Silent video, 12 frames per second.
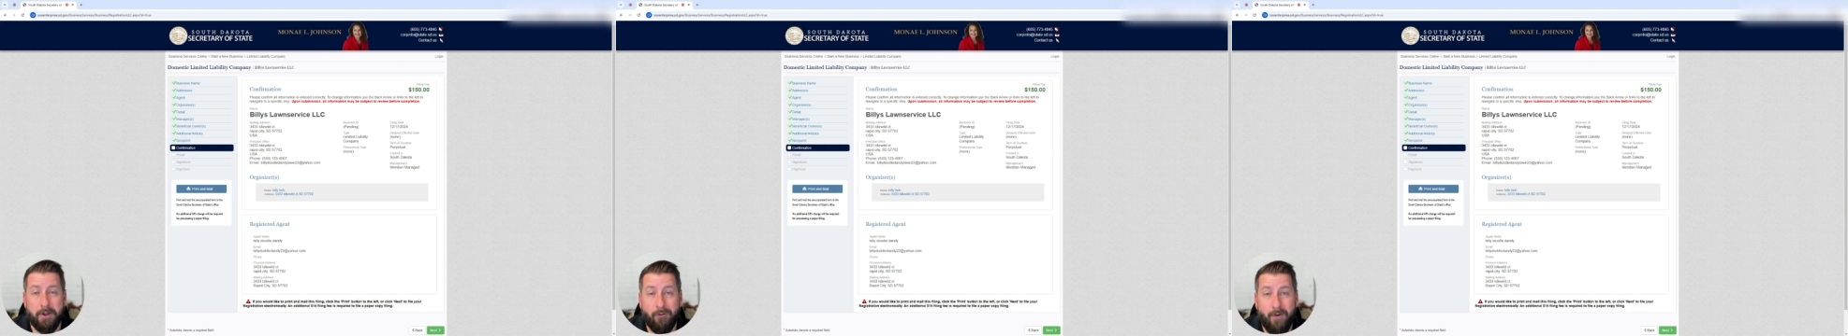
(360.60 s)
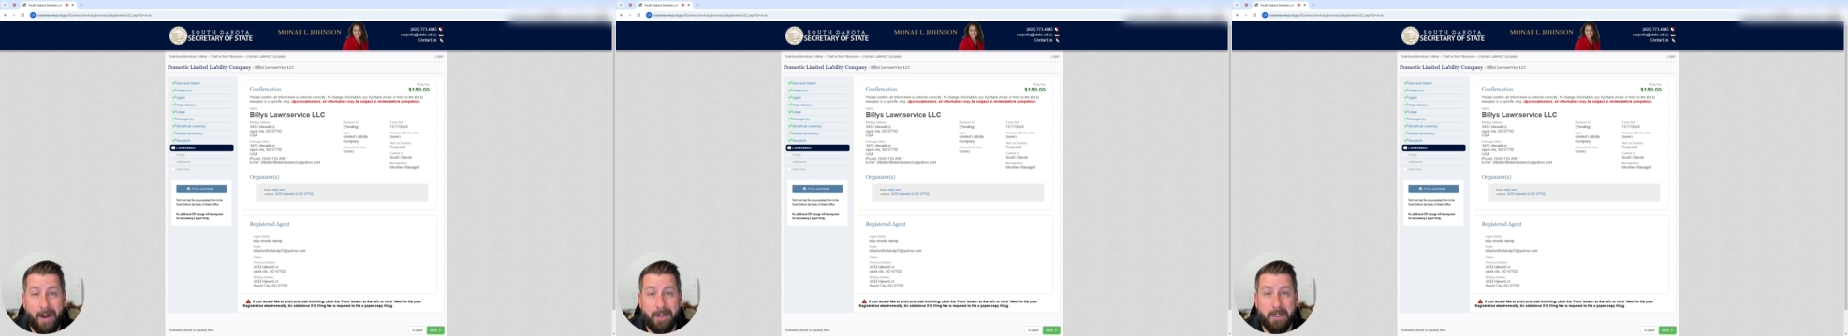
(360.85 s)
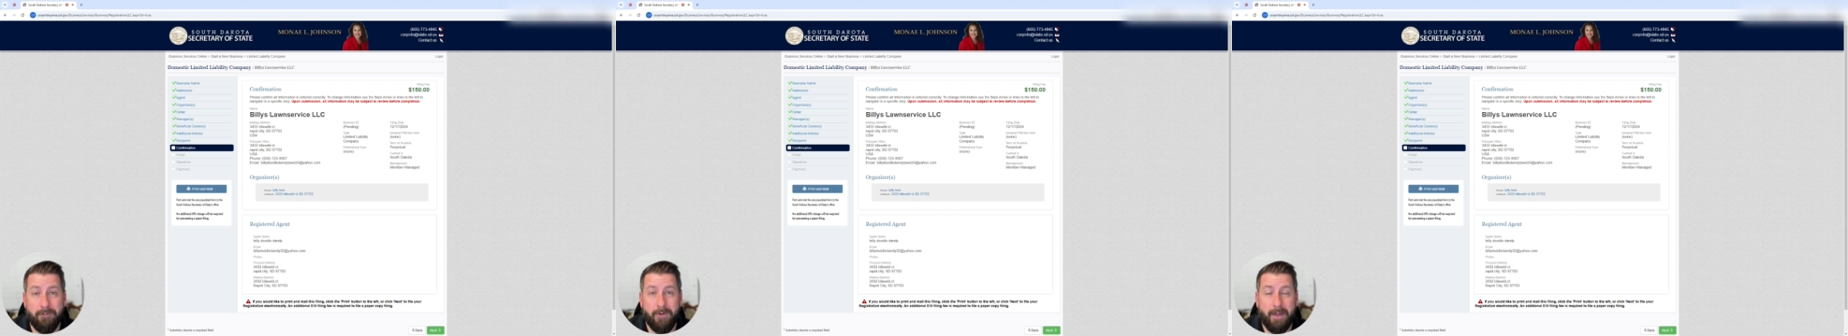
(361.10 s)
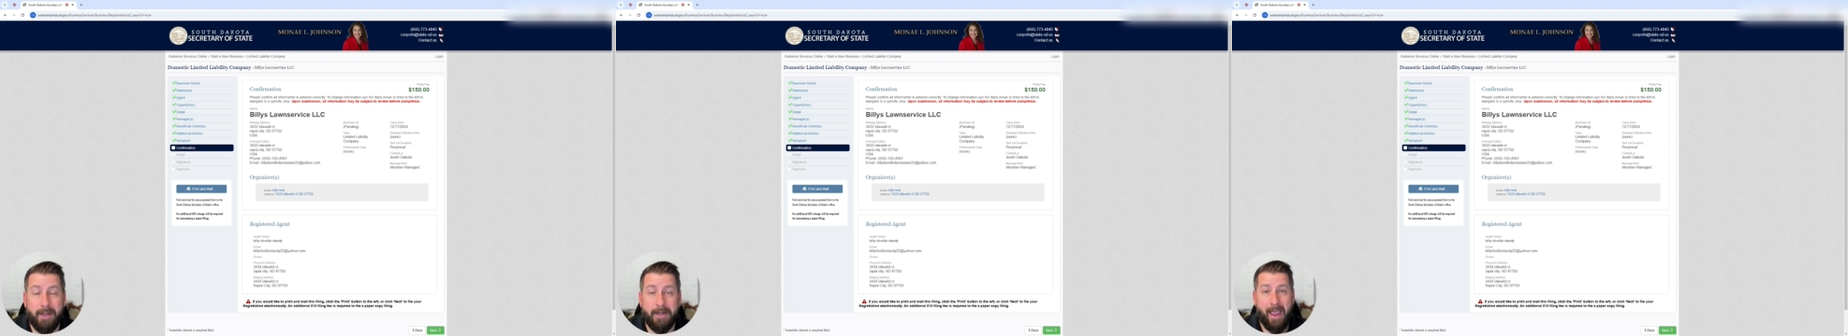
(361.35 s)
filing
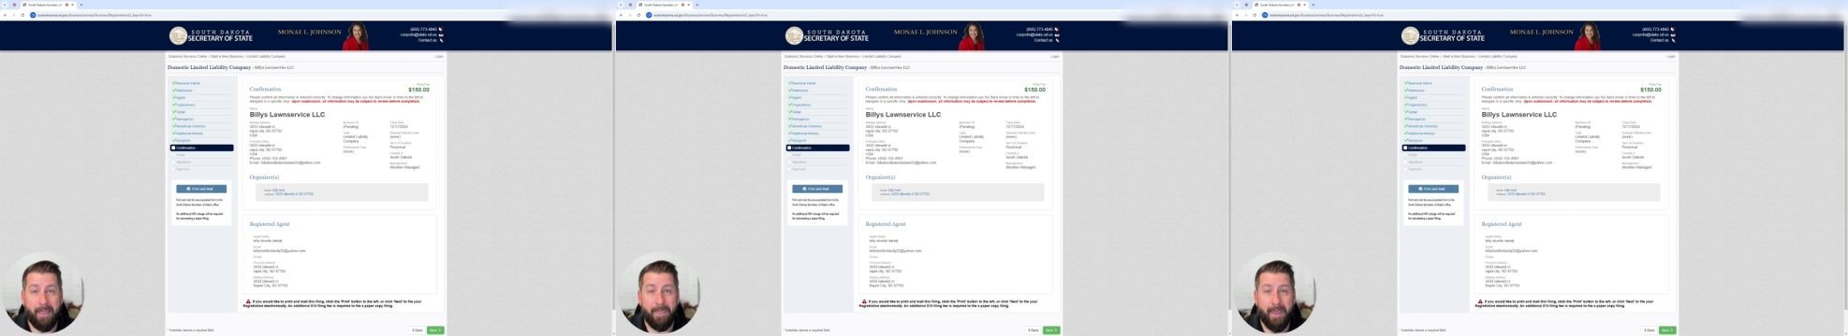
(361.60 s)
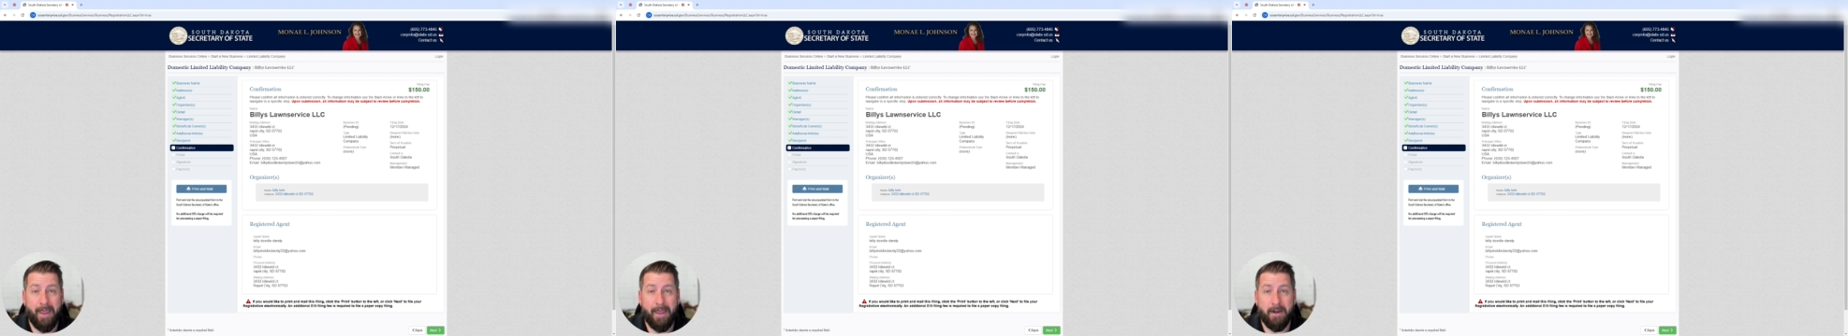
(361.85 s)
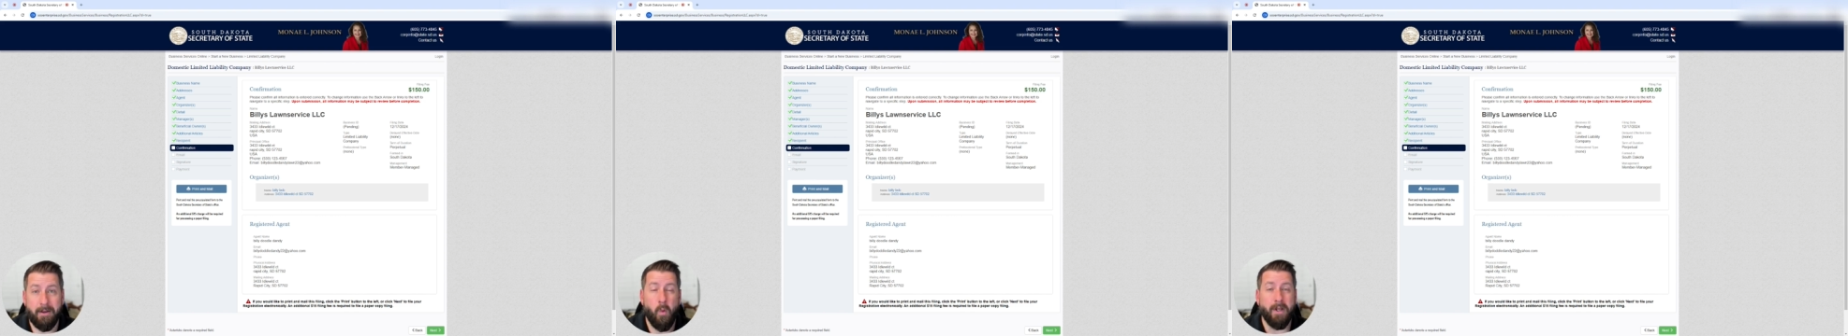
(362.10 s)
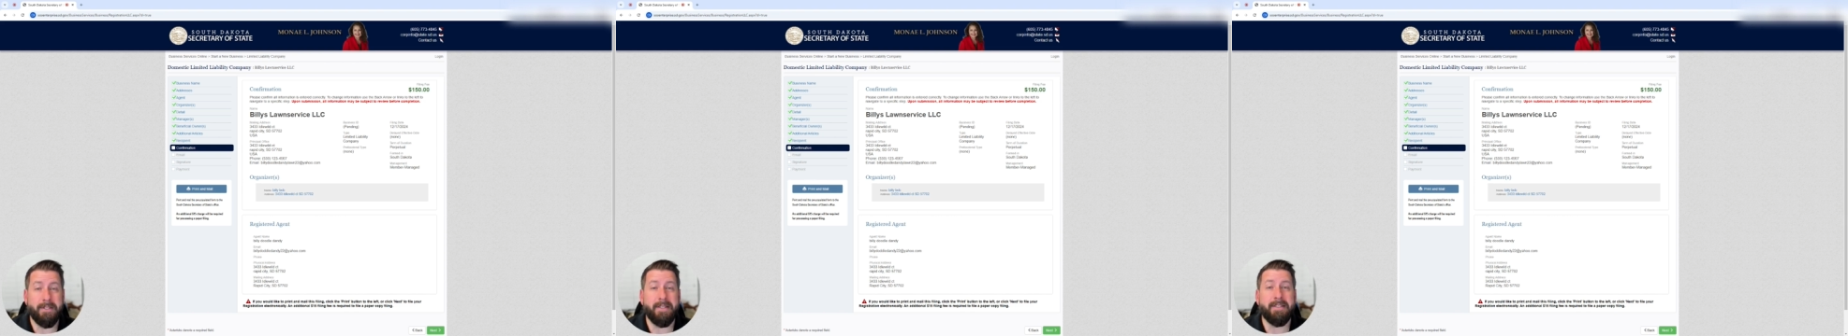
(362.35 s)
fee. And then
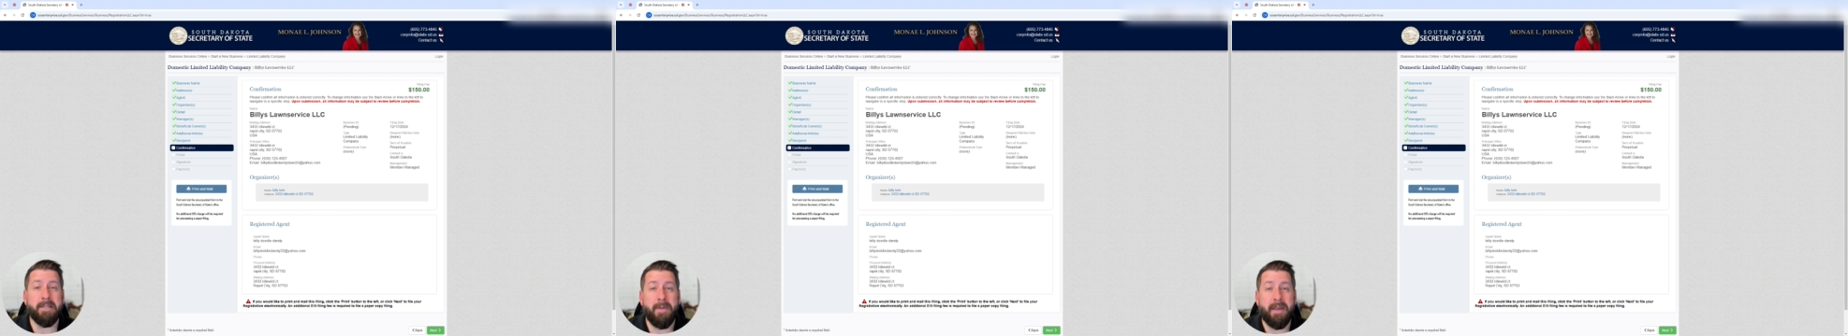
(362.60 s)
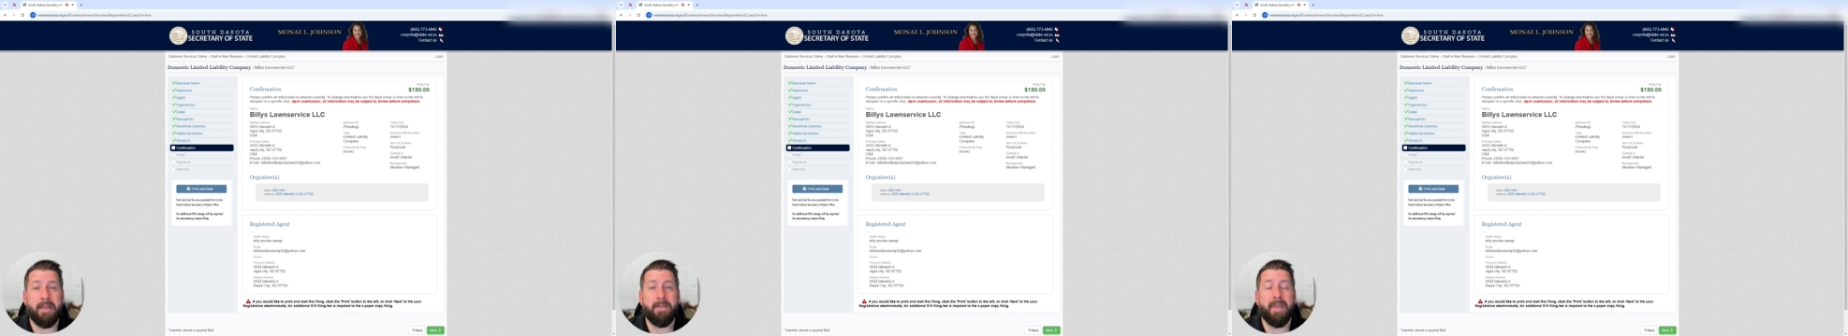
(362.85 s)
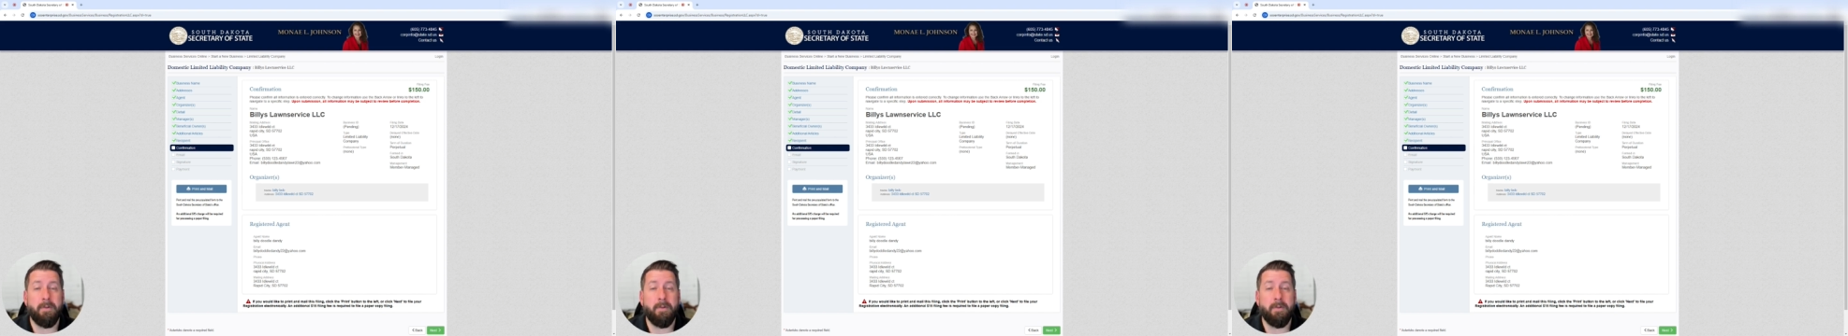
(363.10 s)
once it's submitted,